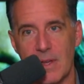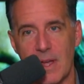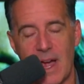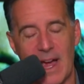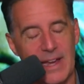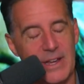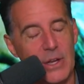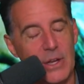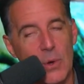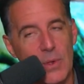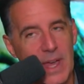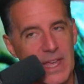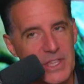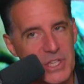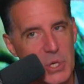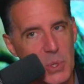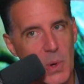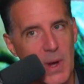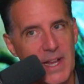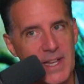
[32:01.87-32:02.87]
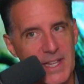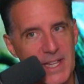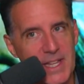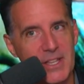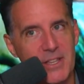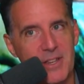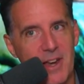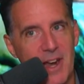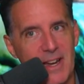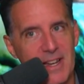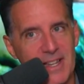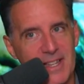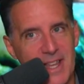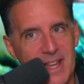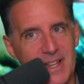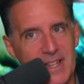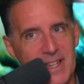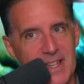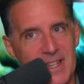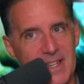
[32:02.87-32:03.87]
I know that's crazy in the United
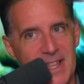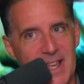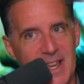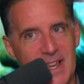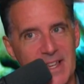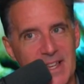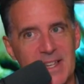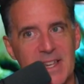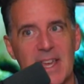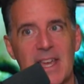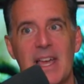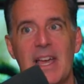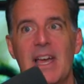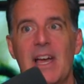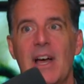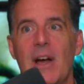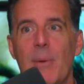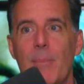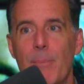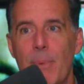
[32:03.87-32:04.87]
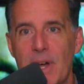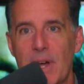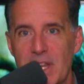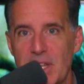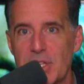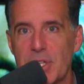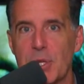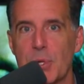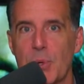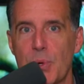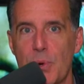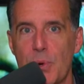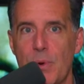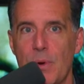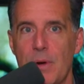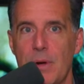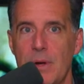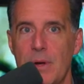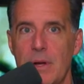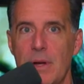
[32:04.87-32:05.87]
States these days, yeah, but it's true.
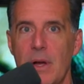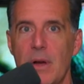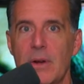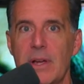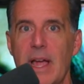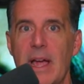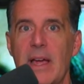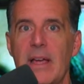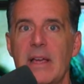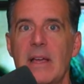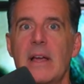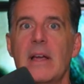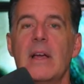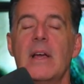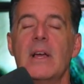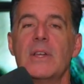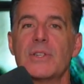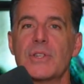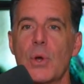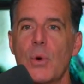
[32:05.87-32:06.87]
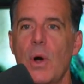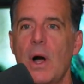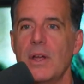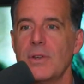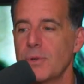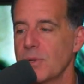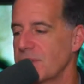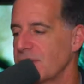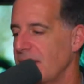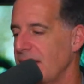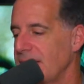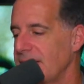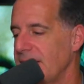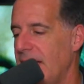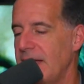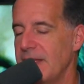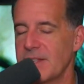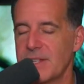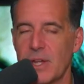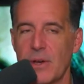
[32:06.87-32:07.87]
Okay. So, understand
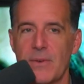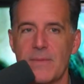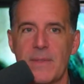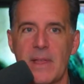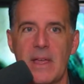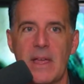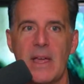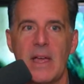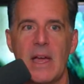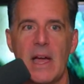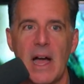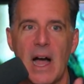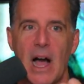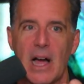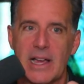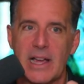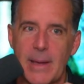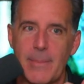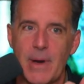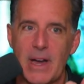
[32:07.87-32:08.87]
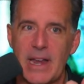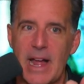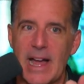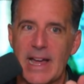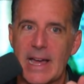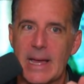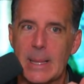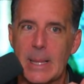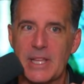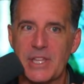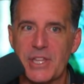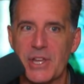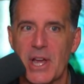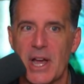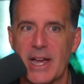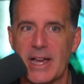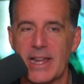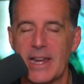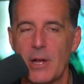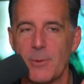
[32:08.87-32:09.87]
that. So, okay, but I got to let you go.
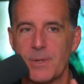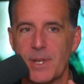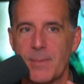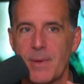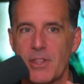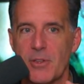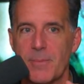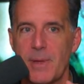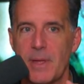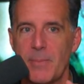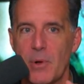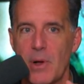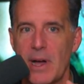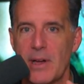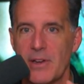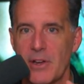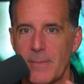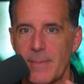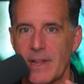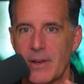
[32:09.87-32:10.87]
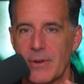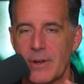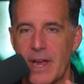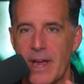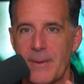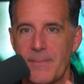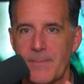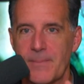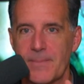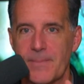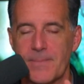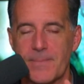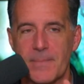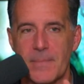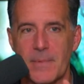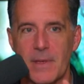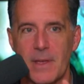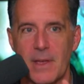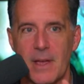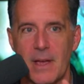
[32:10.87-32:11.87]
I got to help some other people out here, man. Okay? It, man. You have a good
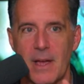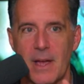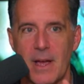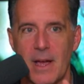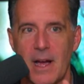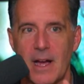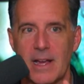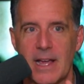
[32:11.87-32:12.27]
night. Okay.